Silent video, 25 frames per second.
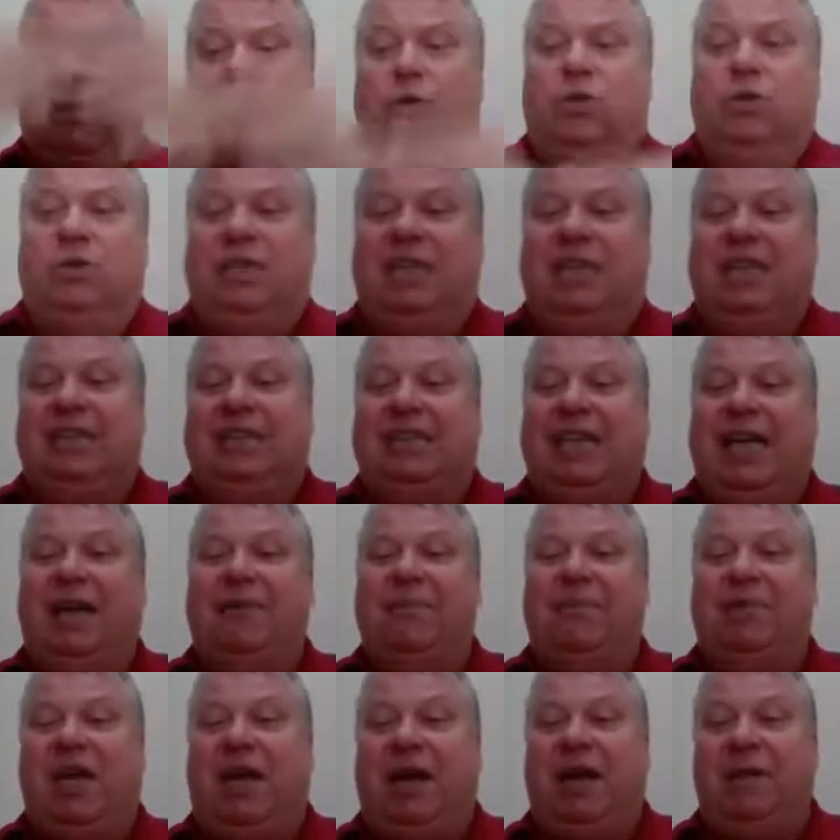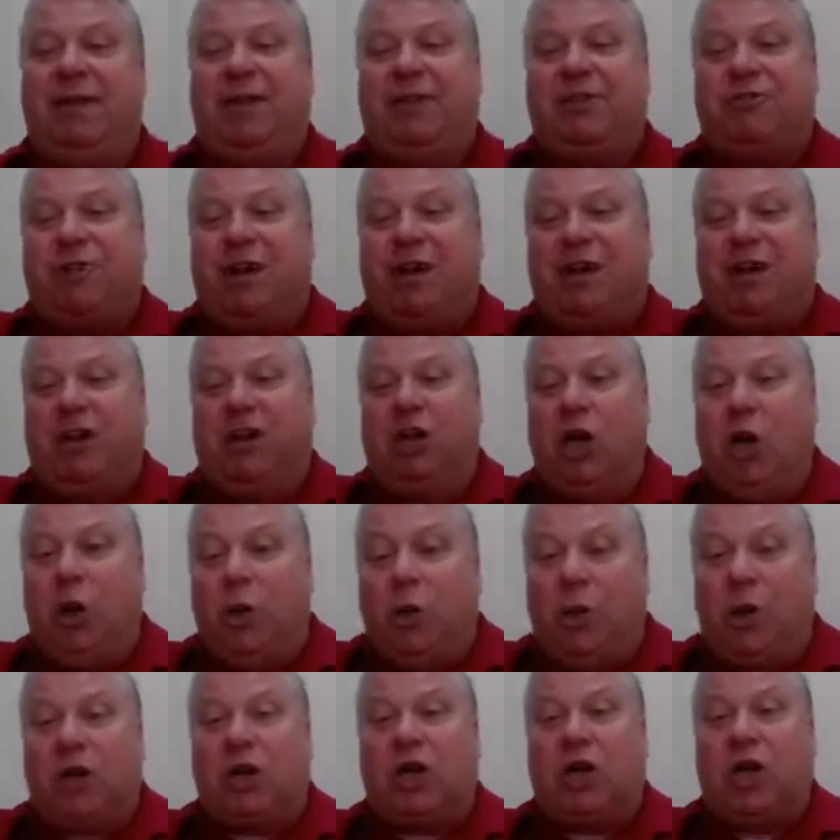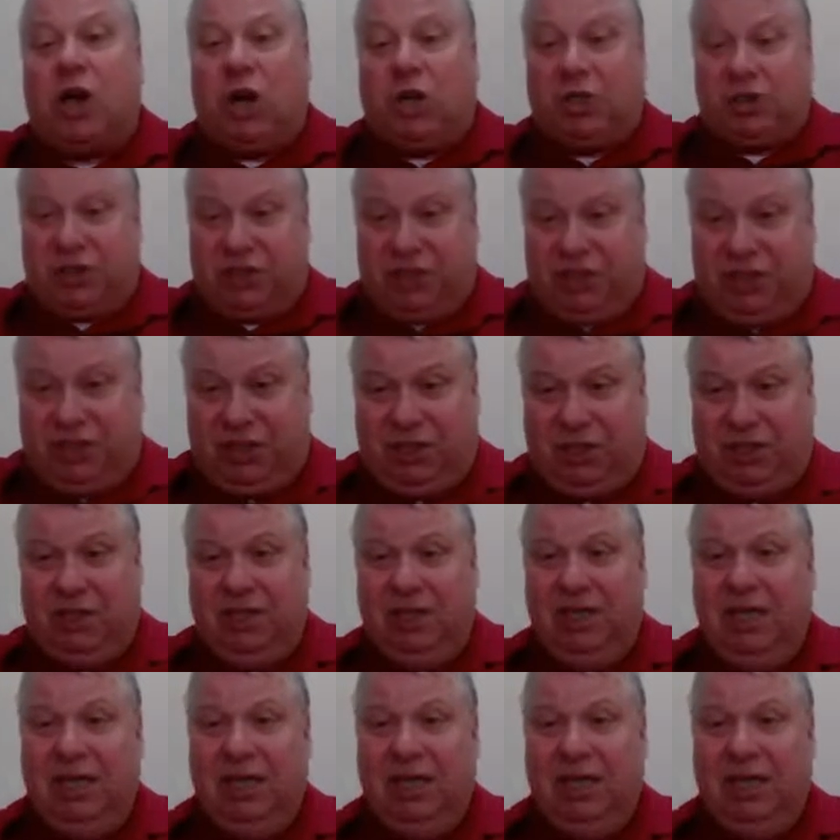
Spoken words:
of course at the same time they're trying to lower costs.